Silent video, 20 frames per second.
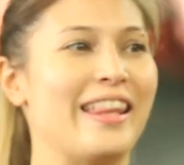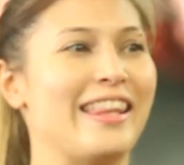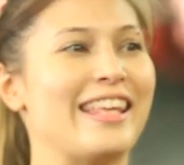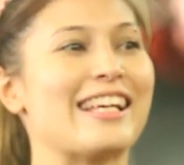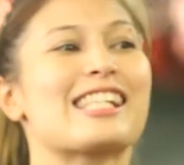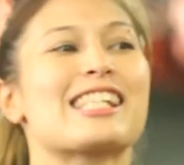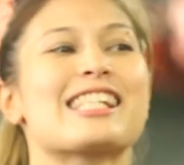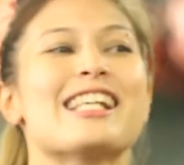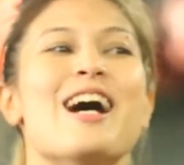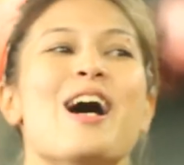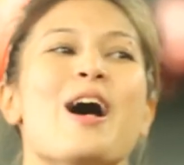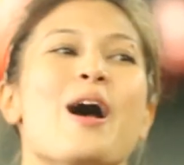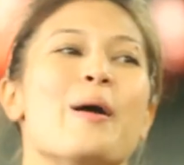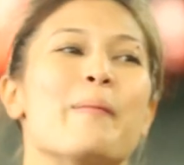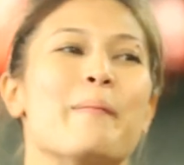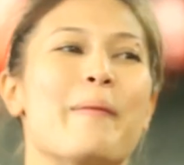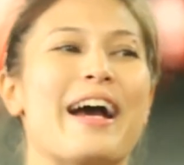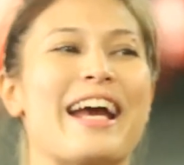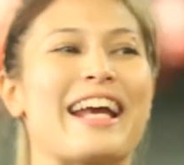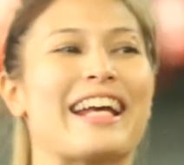and this
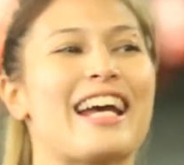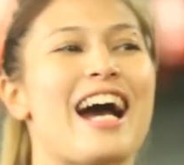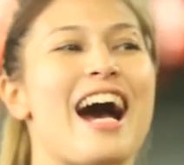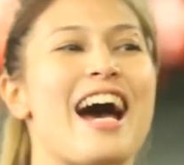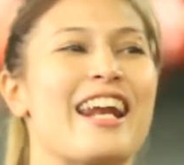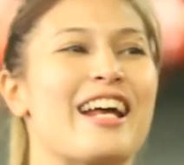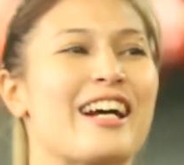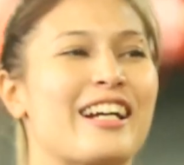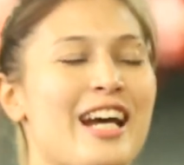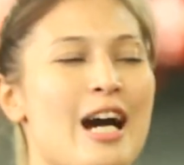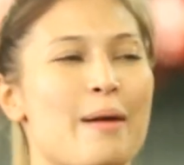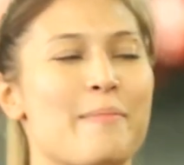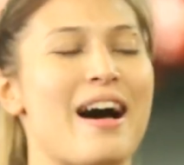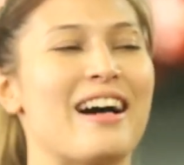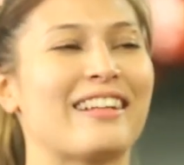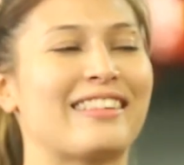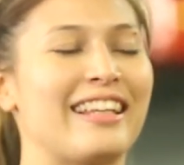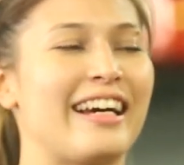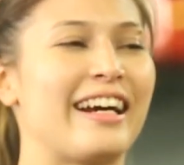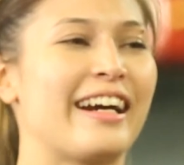might kind of come
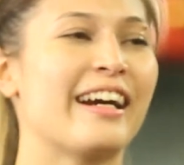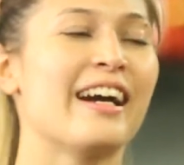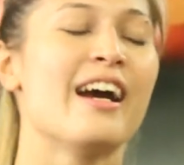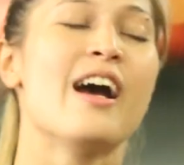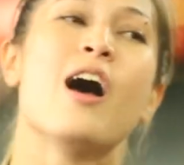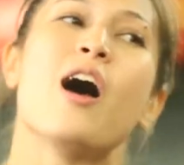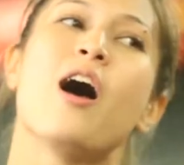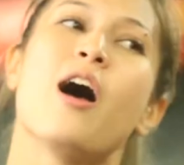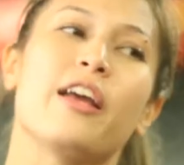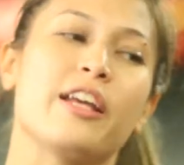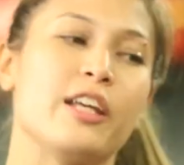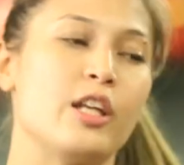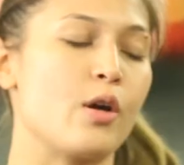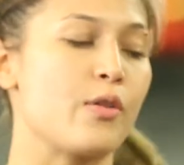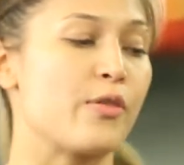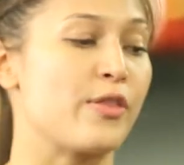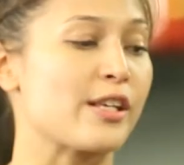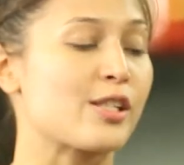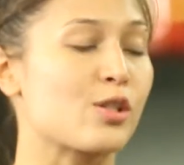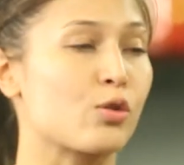out there. You know,
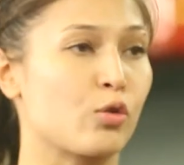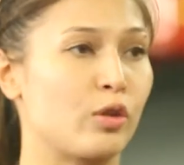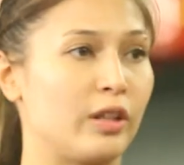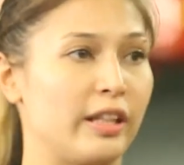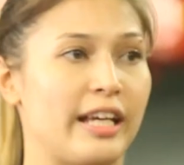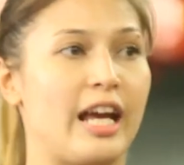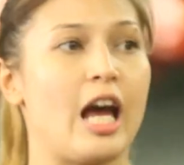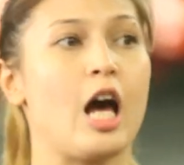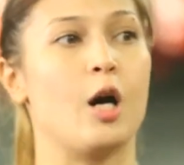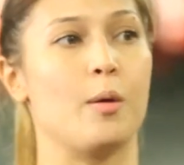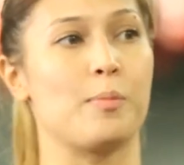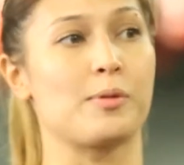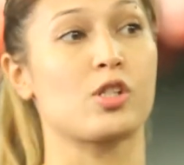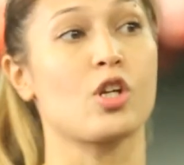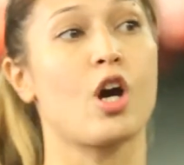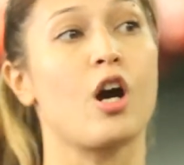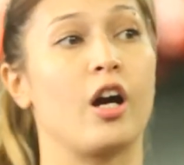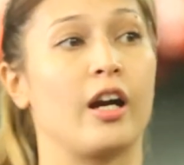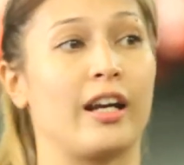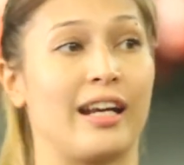this really helps
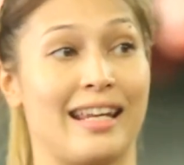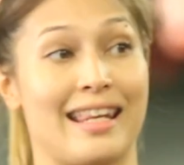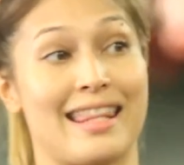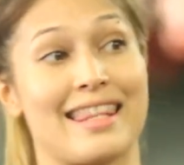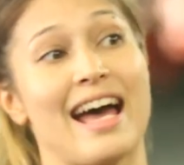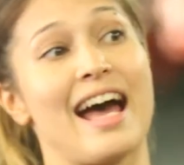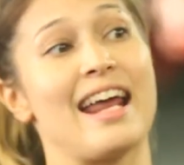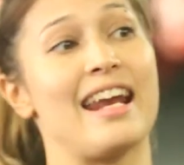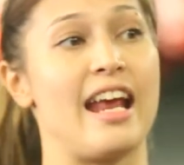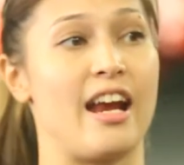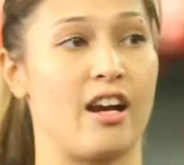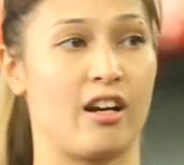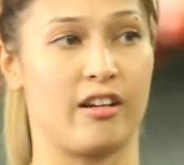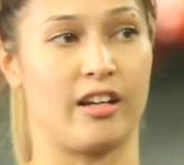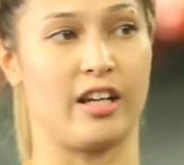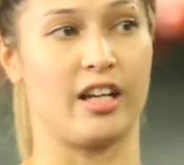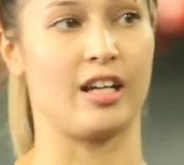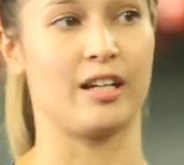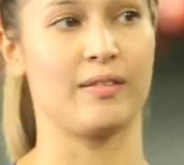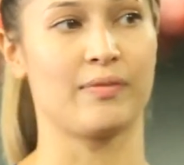target that
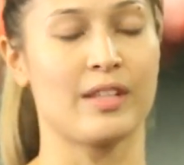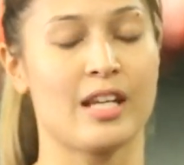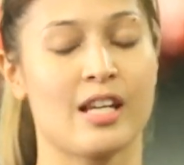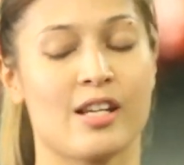area.